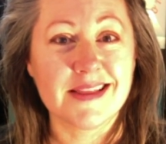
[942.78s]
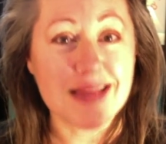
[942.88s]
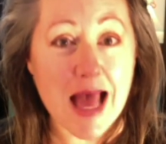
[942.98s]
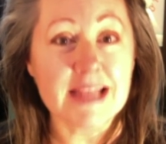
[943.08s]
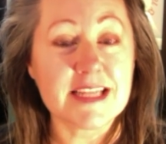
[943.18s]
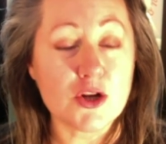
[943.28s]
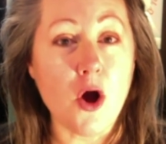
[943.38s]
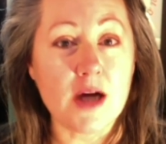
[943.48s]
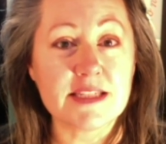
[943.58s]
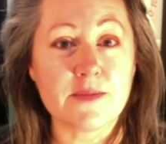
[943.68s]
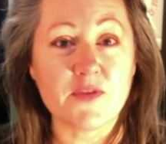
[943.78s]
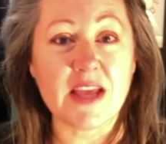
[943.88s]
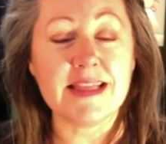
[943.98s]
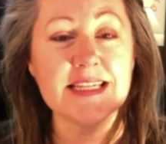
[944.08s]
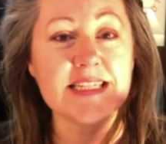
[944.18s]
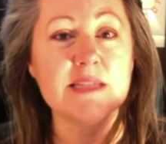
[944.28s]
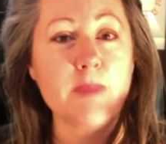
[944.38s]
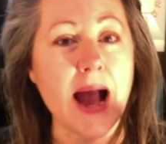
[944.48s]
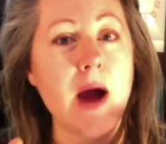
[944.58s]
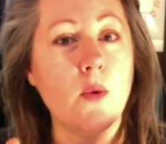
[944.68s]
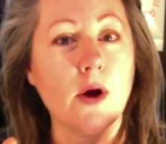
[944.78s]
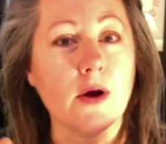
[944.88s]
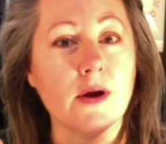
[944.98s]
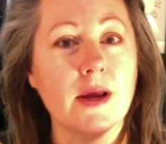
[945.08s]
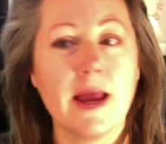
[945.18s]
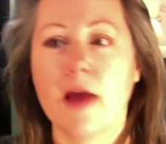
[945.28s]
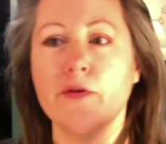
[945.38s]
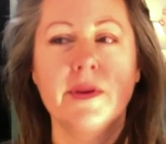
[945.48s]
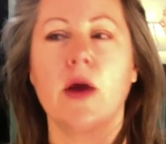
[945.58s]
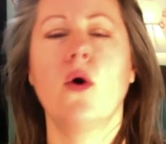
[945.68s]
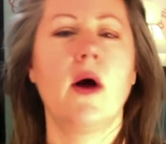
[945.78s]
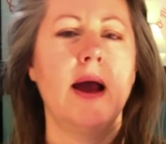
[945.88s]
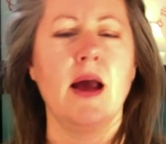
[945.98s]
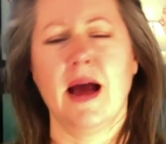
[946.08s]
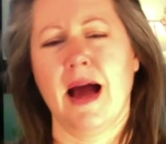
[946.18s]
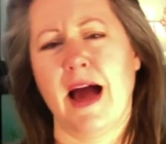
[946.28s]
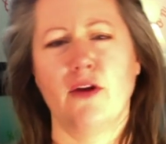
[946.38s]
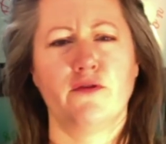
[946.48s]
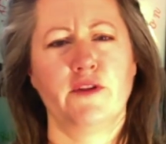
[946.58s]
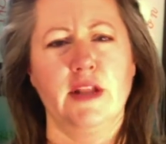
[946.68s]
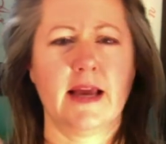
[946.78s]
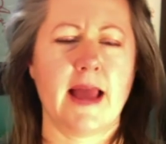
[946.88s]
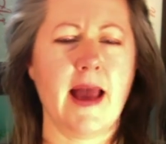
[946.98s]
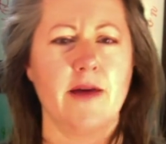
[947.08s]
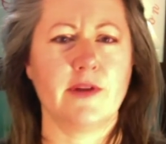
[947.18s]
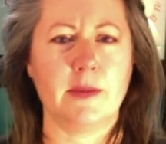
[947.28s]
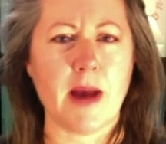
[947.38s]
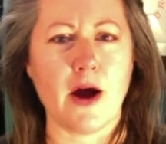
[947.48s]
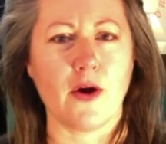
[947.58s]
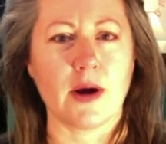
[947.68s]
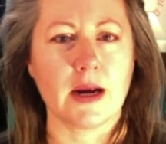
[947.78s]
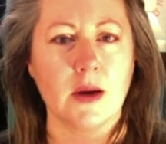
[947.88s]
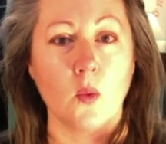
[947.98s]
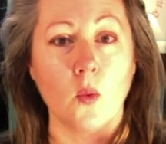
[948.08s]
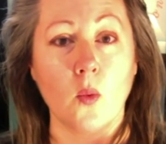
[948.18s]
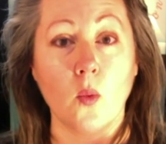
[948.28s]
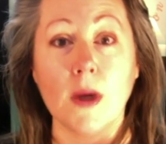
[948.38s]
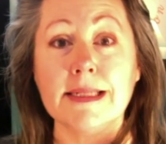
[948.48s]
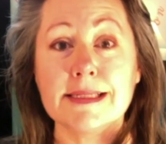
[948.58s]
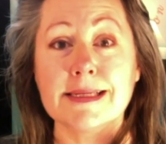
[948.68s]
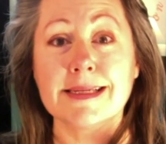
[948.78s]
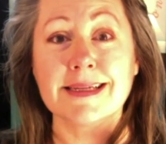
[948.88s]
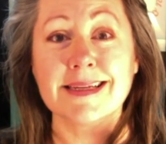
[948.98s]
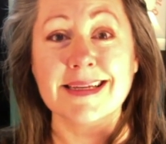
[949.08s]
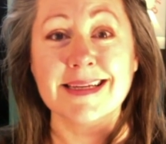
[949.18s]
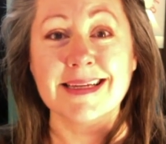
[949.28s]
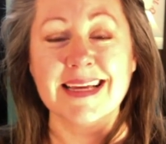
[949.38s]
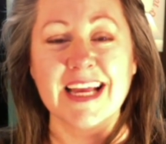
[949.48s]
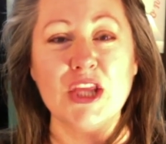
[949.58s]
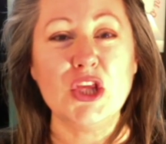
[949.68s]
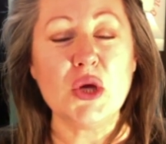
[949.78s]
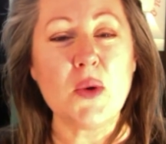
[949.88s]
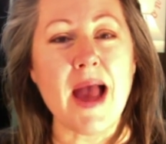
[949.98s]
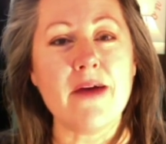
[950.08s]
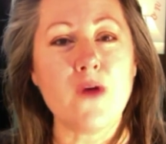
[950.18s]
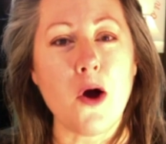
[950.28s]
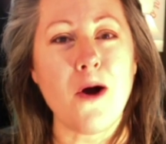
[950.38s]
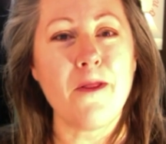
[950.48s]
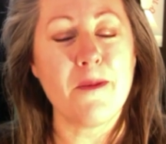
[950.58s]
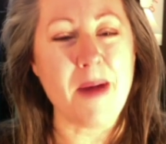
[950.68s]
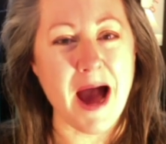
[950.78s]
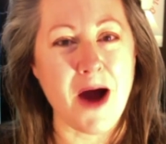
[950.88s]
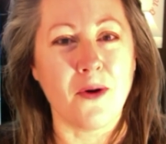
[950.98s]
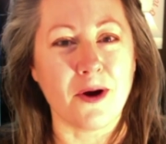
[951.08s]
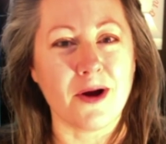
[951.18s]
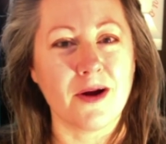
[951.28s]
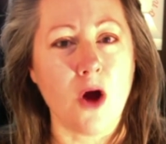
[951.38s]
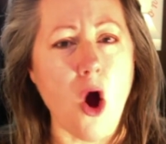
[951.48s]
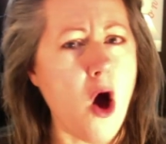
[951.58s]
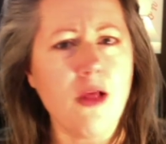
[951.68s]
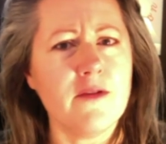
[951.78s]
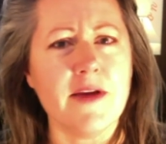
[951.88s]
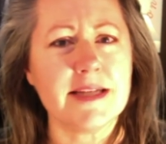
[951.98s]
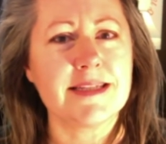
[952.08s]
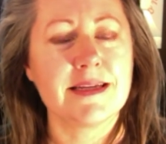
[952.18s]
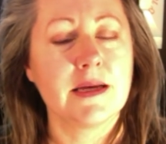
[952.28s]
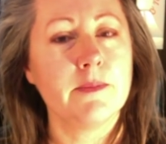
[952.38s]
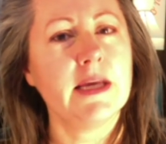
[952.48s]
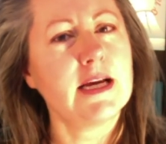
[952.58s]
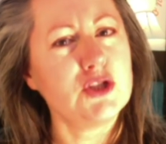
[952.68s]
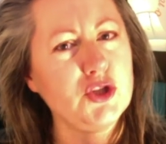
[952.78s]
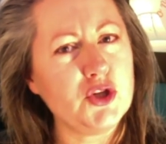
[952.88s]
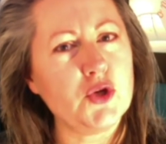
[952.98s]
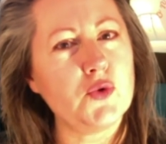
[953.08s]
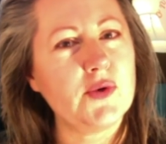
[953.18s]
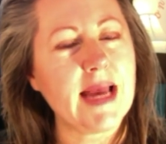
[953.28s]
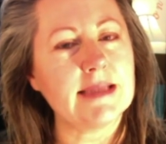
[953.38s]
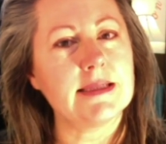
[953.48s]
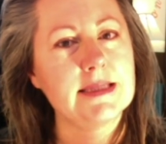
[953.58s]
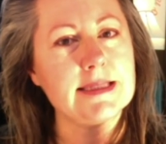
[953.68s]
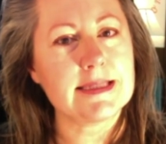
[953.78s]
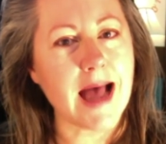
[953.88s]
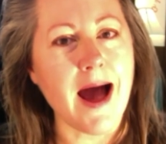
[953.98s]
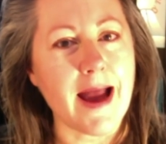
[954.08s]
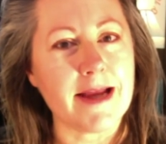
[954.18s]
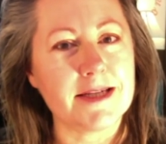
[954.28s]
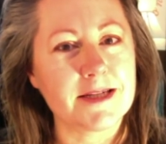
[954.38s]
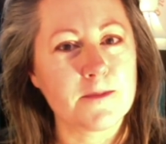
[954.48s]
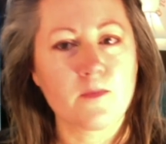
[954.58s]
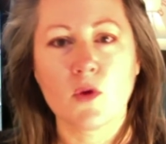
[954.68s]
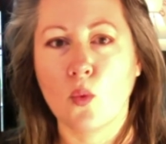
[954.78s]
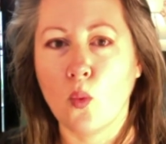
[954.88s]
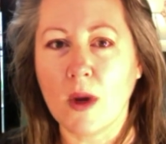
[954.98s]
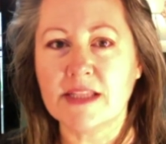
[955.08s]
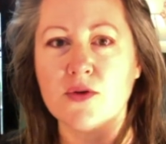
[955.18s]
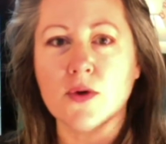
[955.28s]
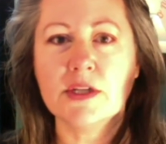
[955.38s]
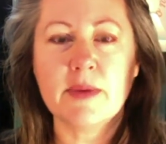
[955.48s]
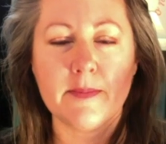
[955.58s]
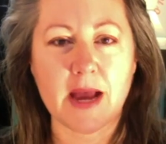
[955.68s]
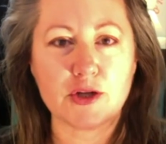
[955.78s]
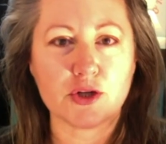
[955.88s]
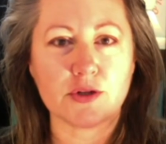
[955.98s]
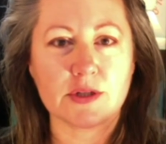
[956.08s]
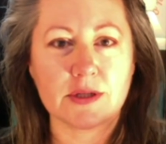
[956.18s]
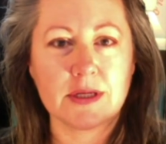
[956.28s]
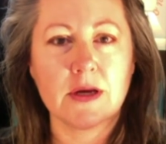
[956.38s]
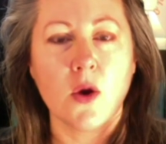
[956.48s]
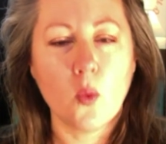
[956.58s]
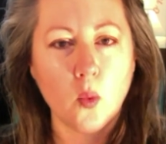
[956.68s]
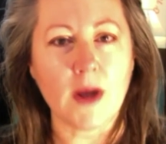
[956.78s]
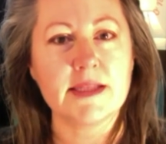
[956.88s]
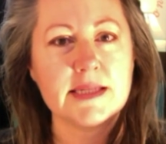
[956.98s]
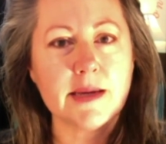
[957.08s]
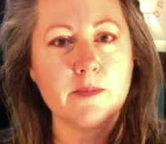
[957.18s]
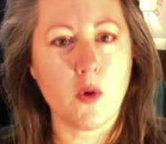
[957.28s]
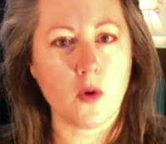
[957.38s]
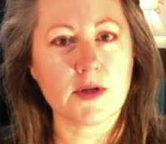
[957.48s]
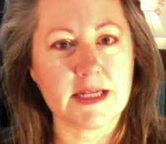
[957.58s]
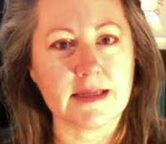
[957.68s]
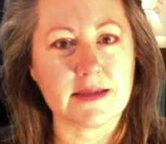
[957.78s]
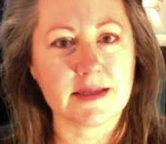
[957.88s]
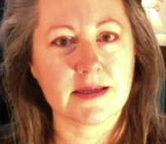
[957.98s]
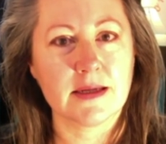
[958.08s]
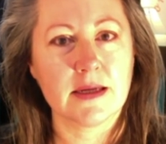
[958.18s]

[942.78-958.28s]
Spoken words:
That's an awesome thing. This is power. Everything, I don't feel like I have any power. What? You have all the power, all of it, because you get to decide what's going to be measured, what's important,